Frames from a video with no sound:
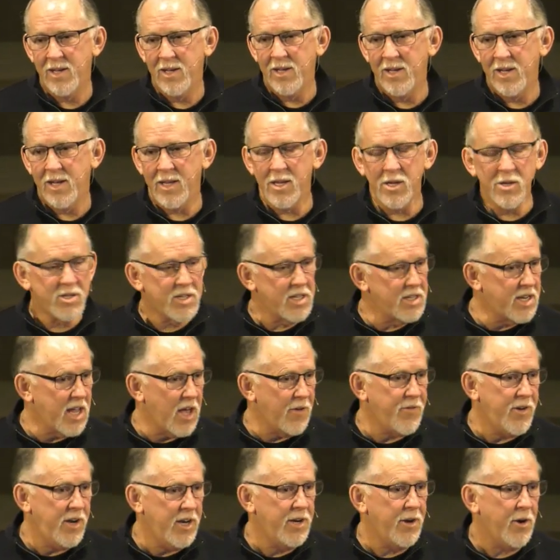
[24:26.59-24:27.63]
Use the
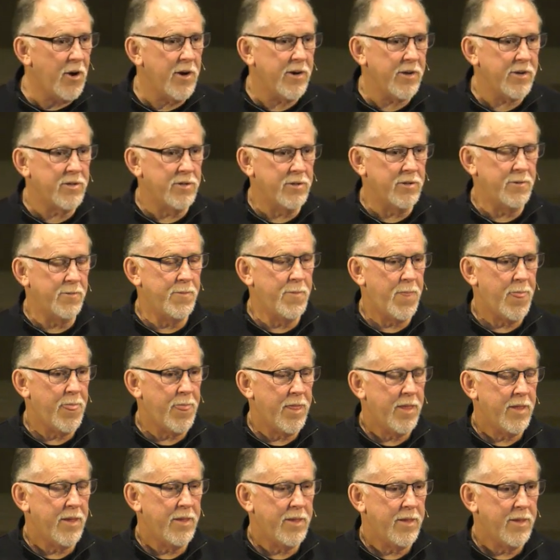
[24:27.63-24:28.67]
definite article.
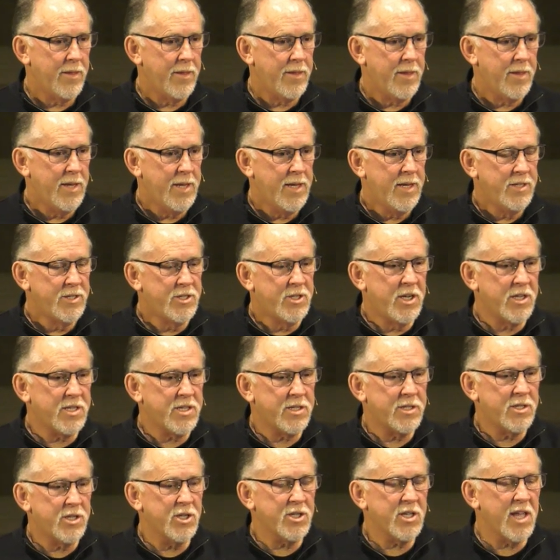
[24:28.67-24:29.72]

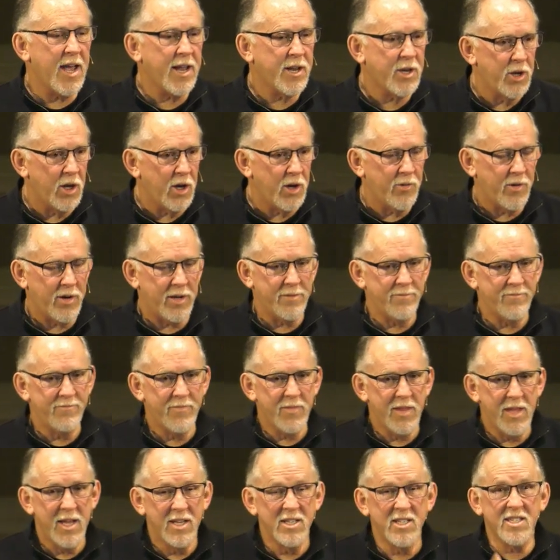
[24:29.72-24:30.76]
Just like Noah,
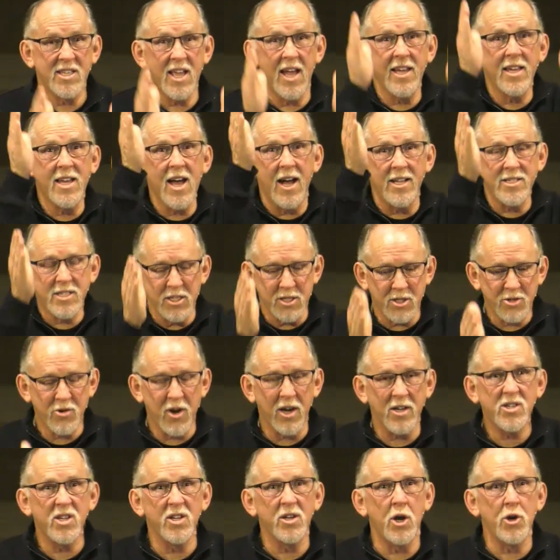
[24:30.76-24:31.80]
just like God's
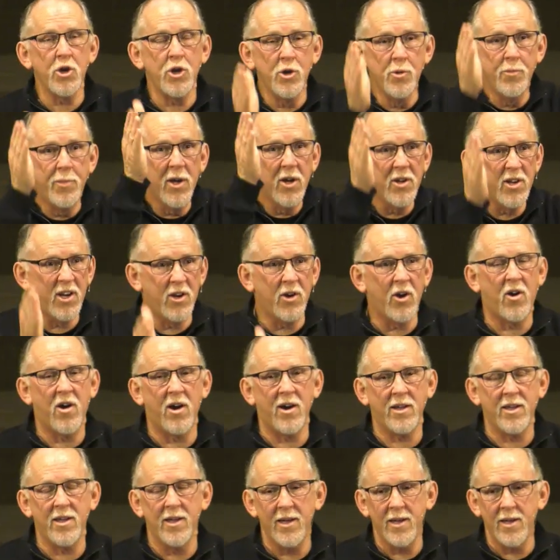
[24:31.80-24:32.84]
instruction, no, you build an
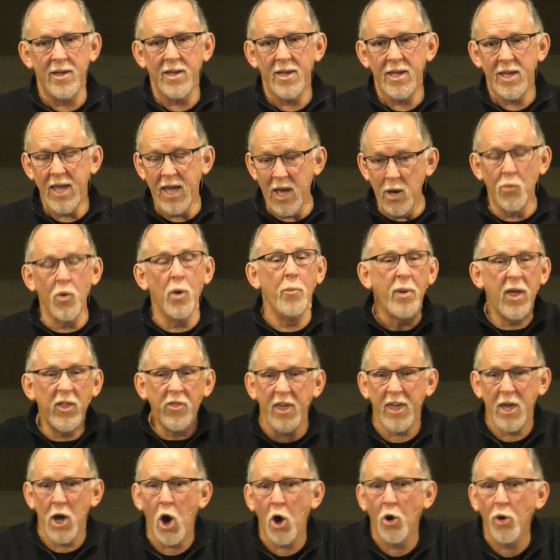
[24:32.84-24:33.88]
ark. It will be
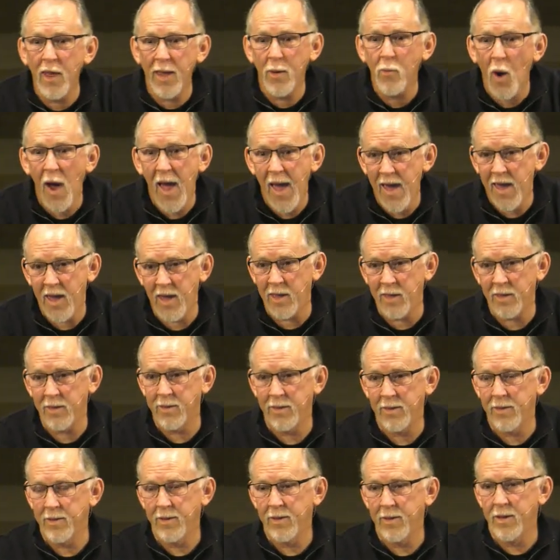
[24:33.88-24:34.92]
the only way.
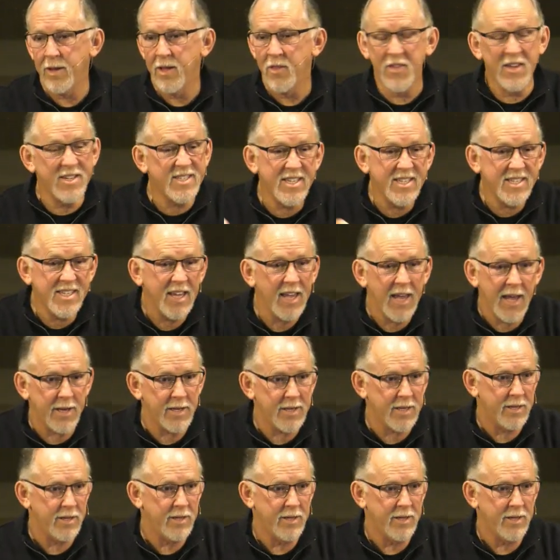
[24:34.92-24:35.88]
This is it.